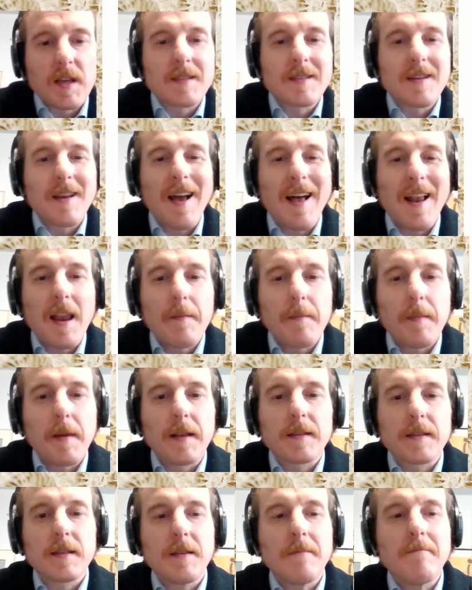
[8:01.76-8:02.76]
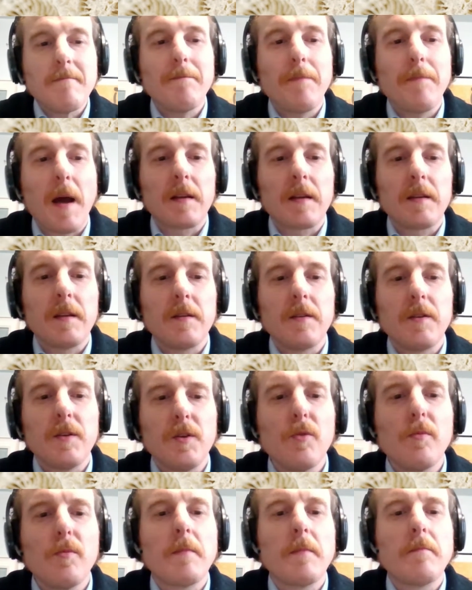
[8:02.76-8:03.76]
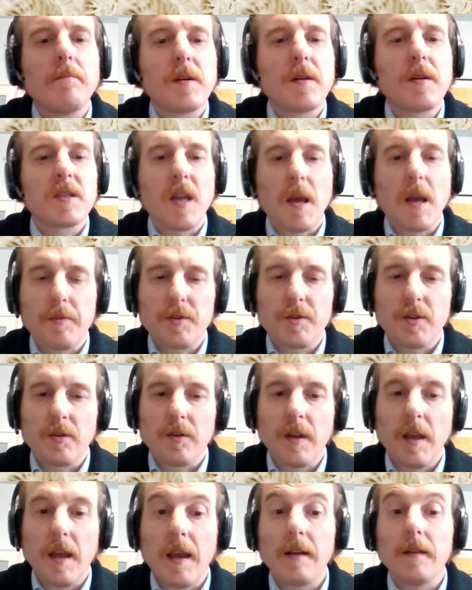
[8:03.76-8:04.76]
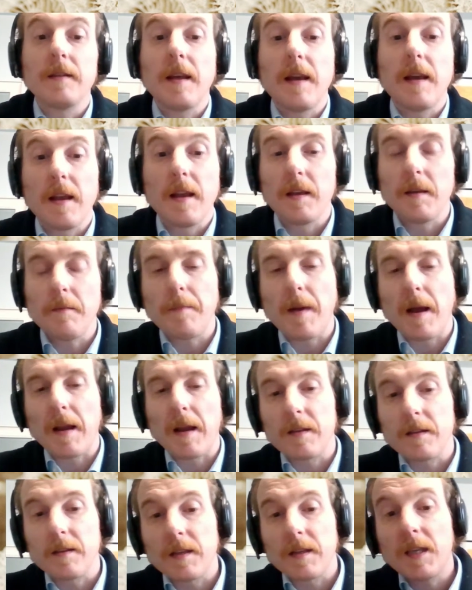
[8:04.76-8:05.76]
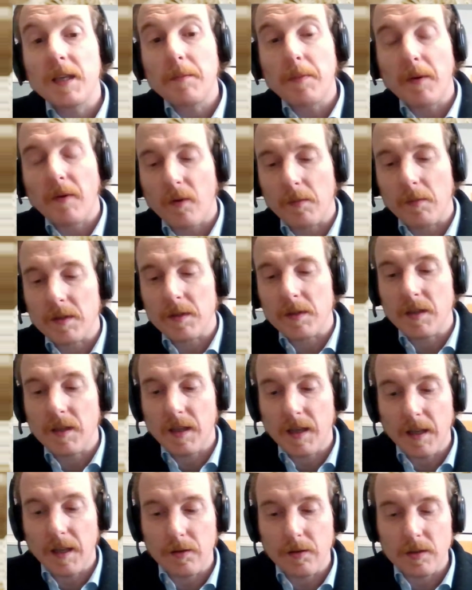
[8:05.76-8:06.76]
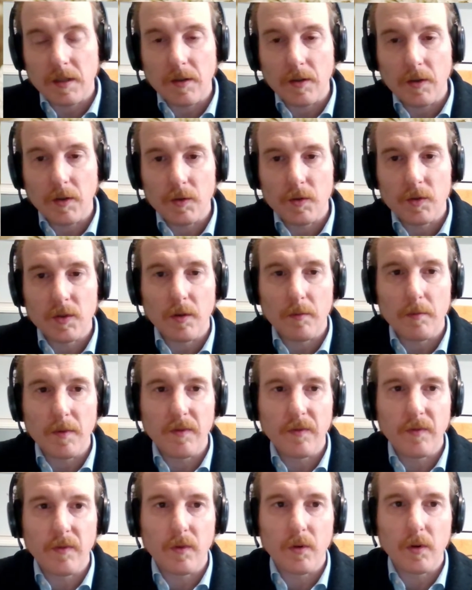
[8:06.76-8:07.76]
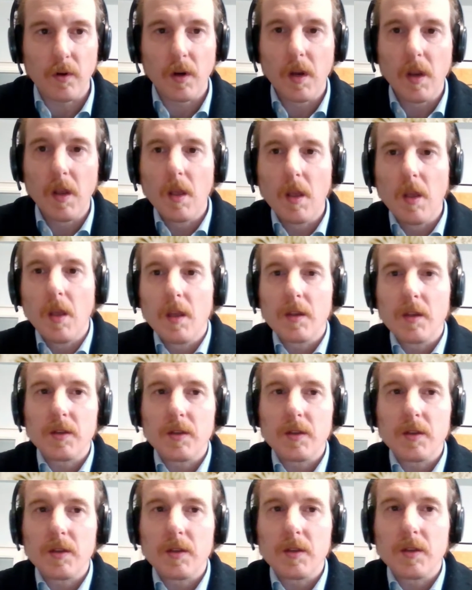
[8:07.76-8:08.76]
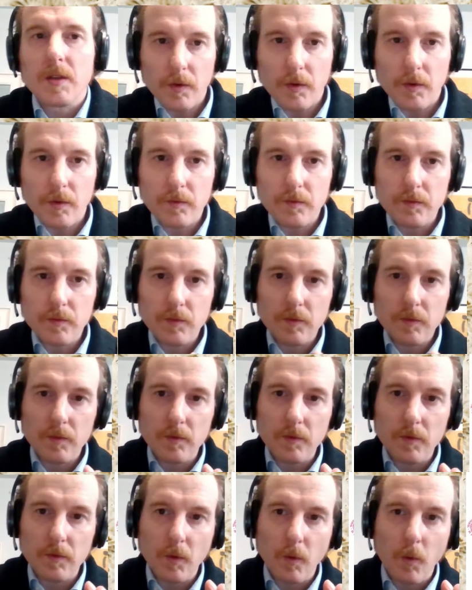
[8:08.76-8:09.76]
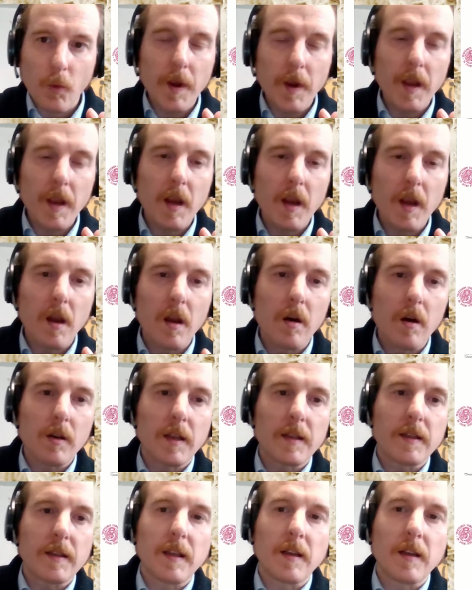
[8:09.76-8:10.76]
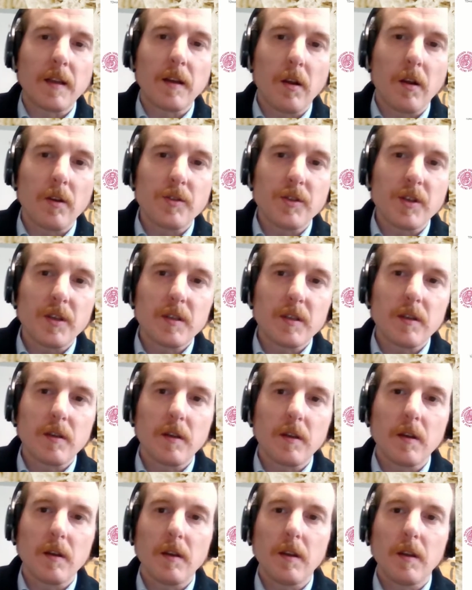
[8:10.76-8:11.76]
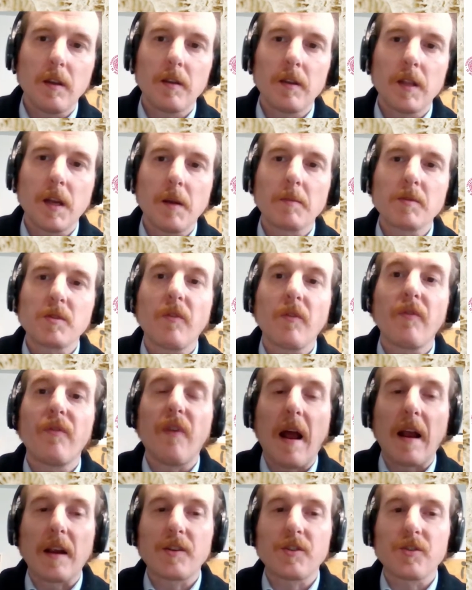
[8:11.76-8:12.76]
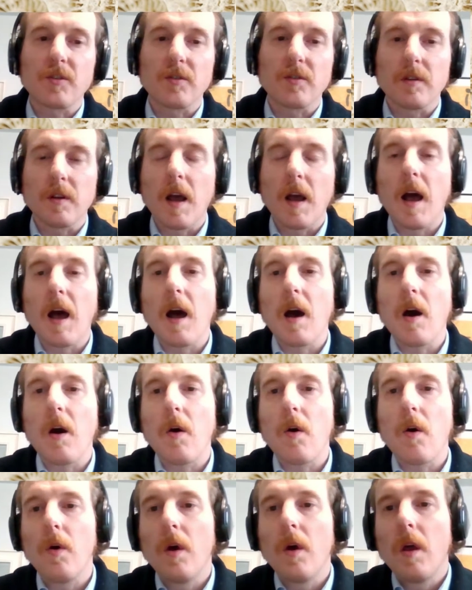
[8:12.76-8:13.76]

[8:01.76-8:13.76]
as elements impacting human perception and then impacting the key performance indicators that you saw before. So we look at technologies in terms of function, how